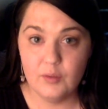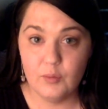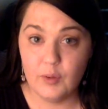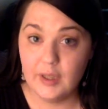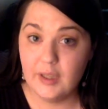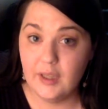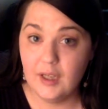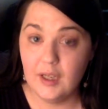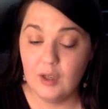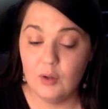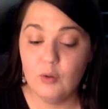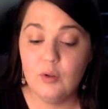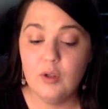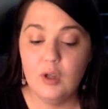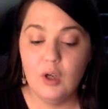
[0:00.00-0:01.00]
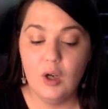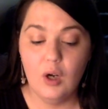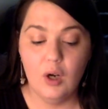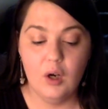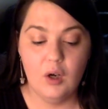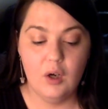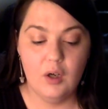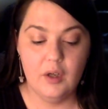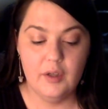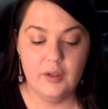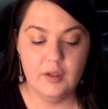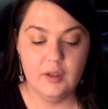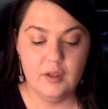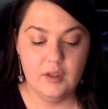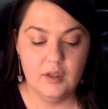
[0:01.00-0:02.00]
right now on